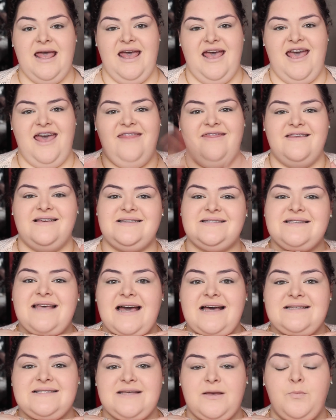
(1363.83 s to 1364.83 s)
And this,
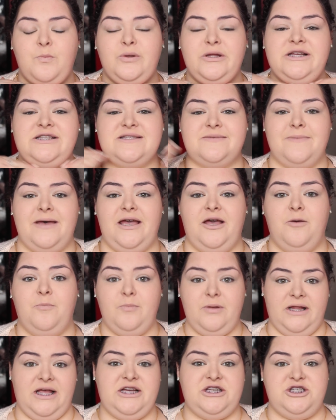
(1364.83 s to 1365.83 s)
guys, completes my
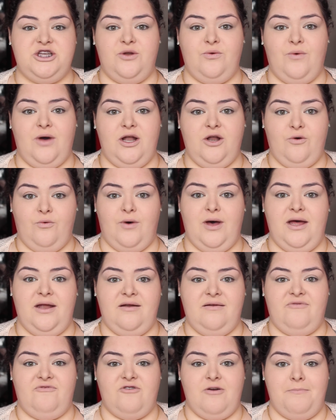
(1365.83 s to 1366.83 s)
Complexion
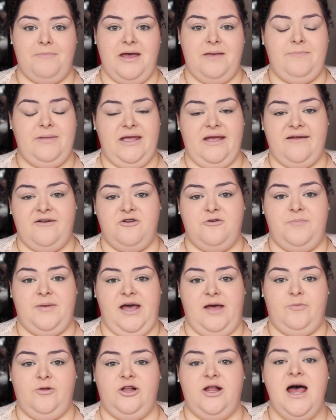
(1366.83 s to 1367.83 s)
101 from my beginner
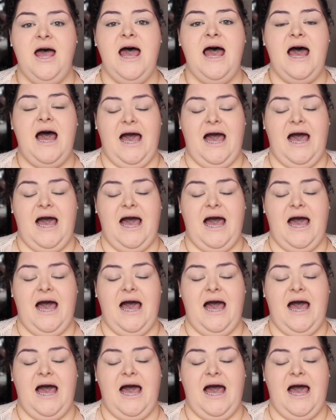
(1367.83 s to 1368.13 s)
Bible.